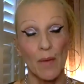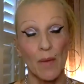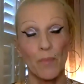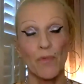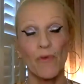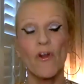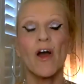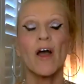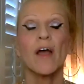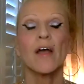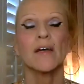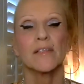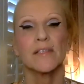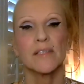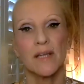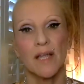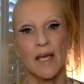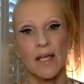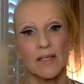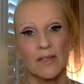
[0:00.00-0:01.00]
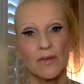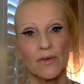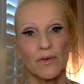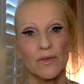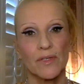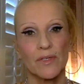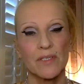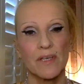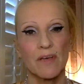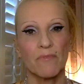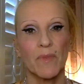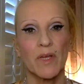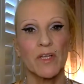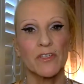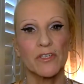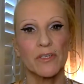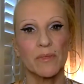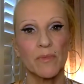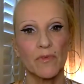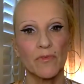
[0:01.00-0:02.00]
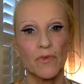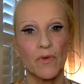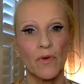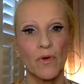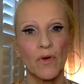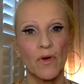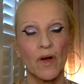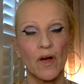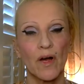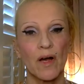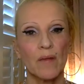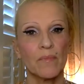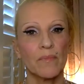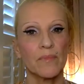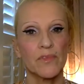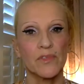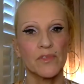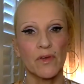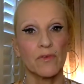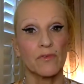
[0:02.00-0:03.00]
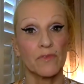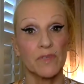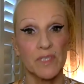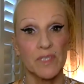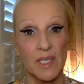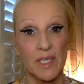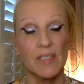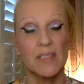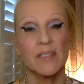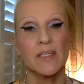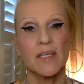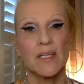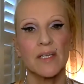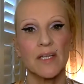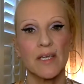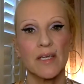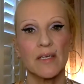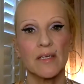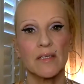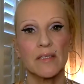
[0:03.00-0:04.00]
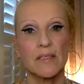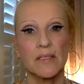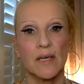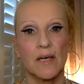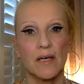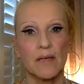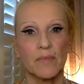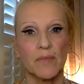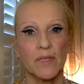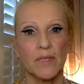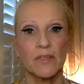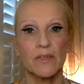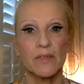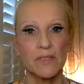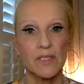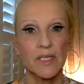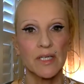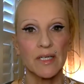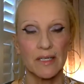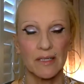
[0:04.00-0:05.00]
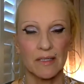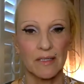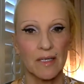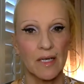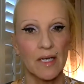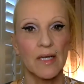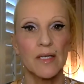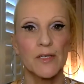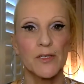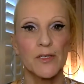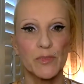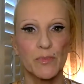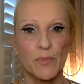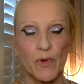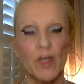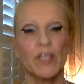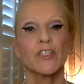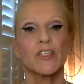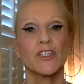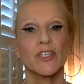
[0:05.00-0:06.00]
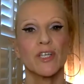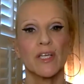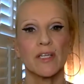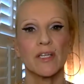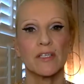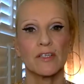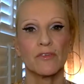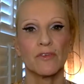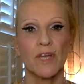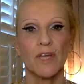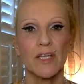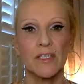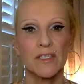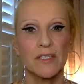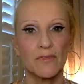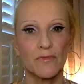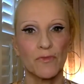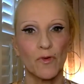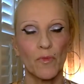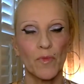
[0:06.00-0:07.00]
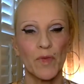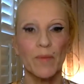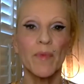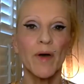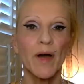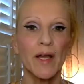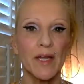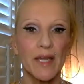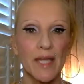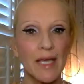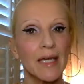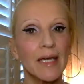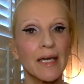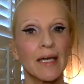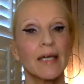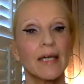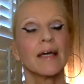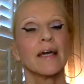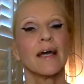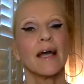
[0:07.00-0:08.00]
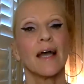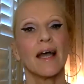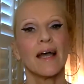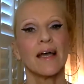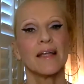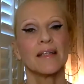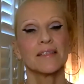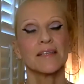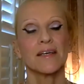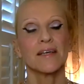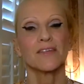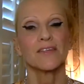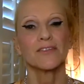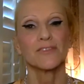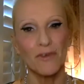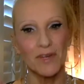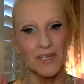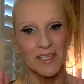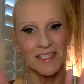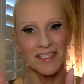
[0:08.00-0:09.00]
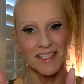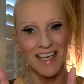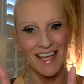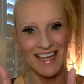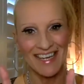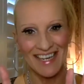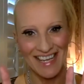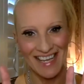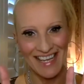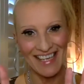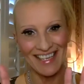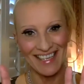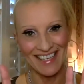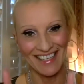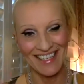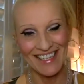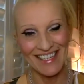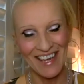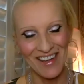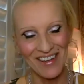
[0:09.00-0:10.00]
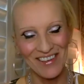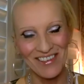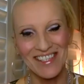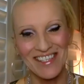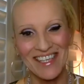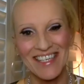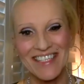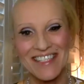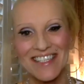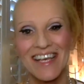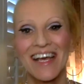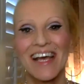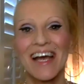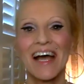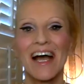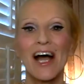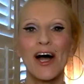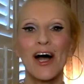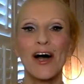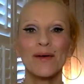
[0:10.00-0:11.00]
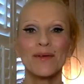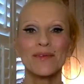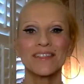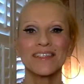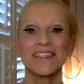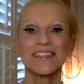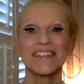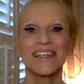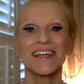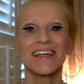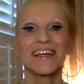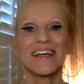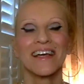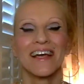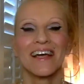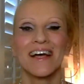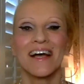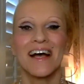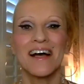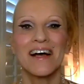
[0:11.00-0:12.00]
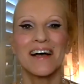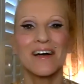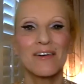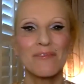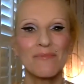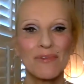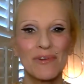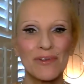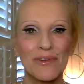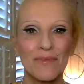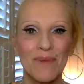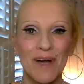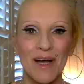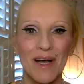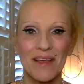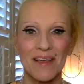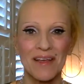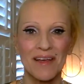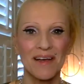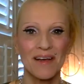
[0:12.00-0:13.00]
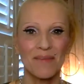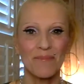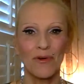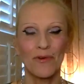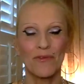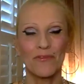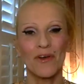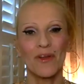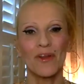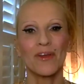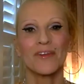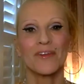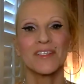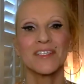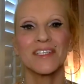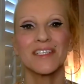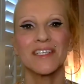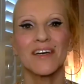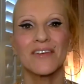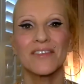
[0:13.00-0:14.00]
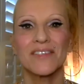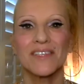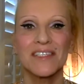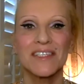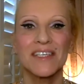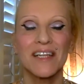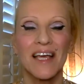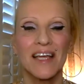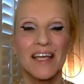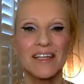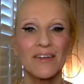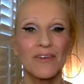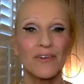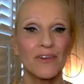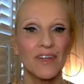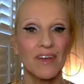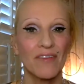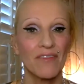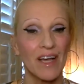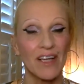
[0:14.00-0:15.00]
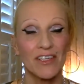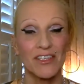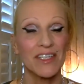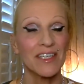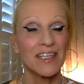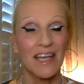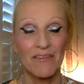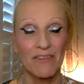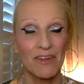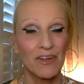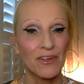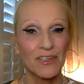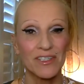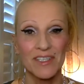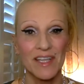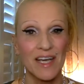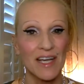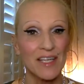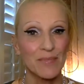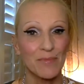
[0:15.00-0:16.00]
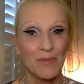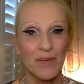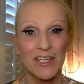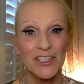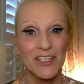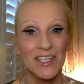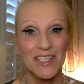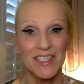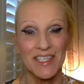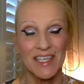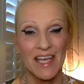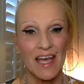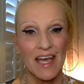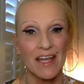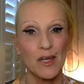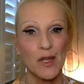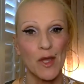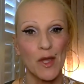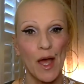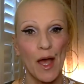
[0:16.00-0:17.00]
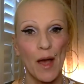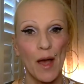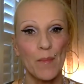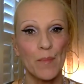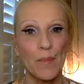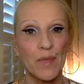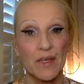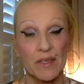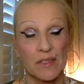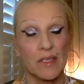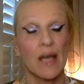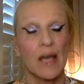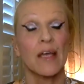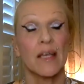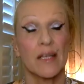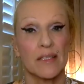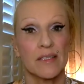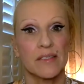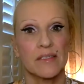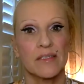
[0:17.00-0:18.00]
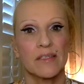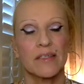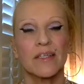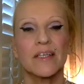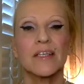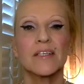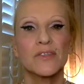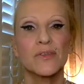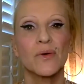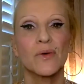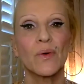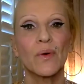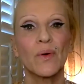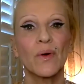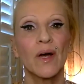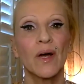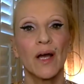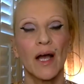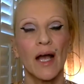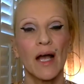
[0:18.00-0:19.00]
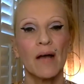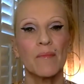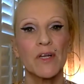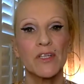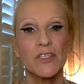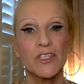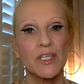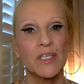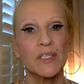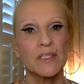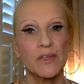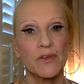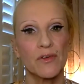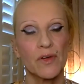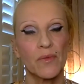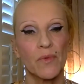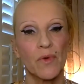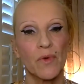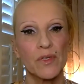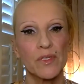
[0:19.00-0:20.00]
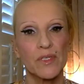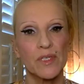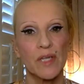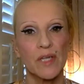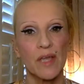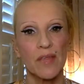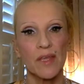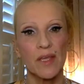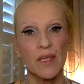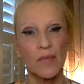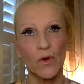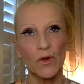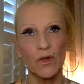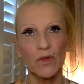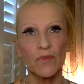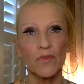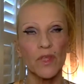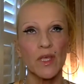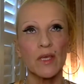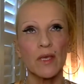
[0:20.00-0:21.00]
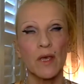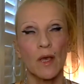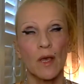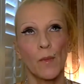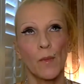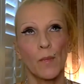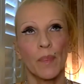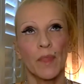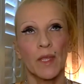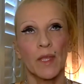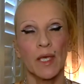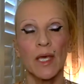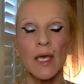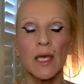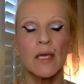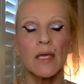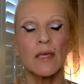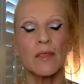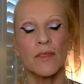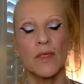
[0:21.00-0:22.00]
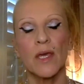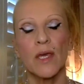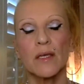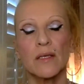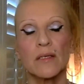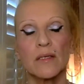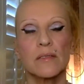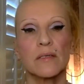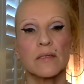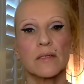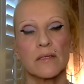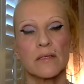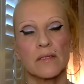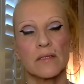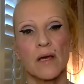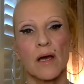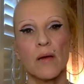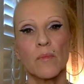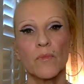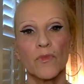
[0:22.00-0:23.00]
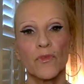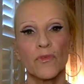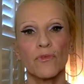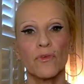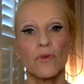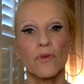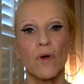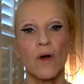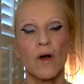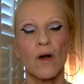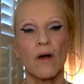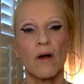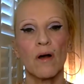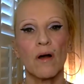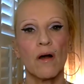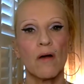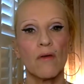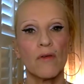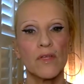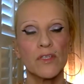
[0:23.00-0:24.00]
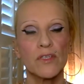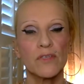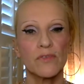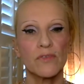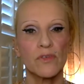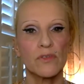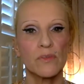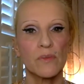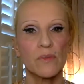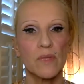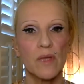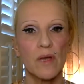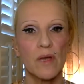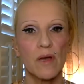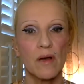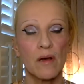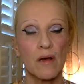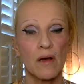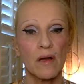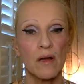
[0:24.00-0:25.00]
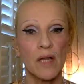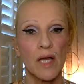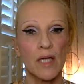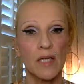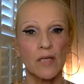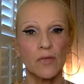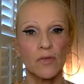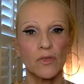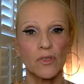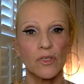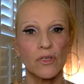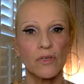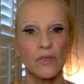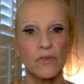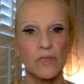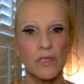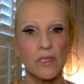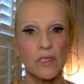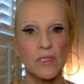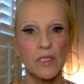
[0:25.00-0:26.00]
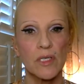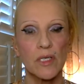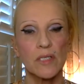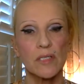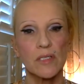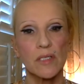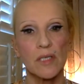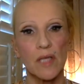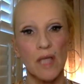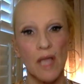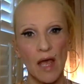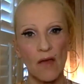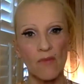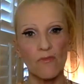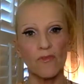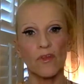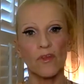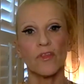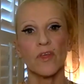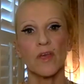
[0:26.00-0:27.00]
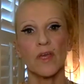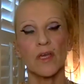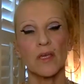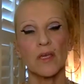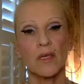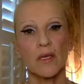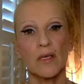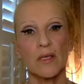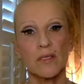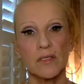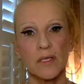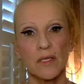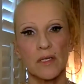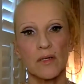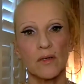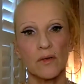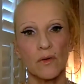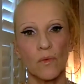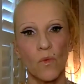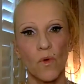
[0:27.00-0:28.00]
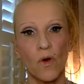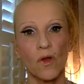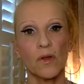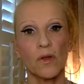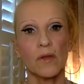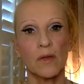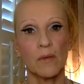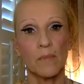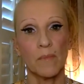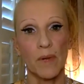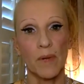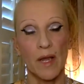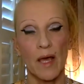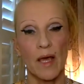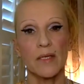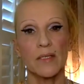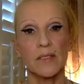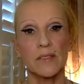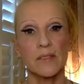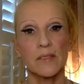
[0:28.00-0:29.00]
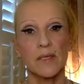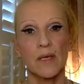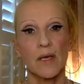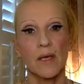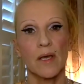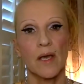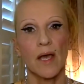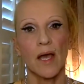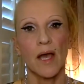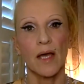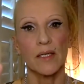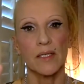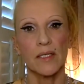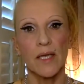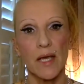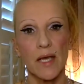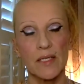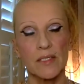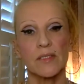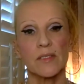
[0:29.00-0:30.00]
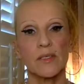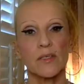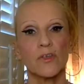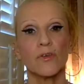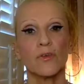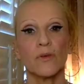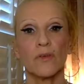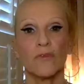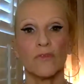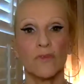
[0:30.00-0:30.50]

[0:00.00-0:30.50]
prior to Lendlord, as I've mentioned before, um, so for 16 years, I'd been using a little spreadsheet created for me by Nick. And uh, sorry to say, Nick, he knows this. Uh, since I uh, put all my uh, portfolio details into landlord, I've actually never looked at that spreadsheet again um, because I instantly saw how much easier it was. And I think one of the key things that has come through our, our interviews with our, our landlord users is that everything is in one place and yes you if you,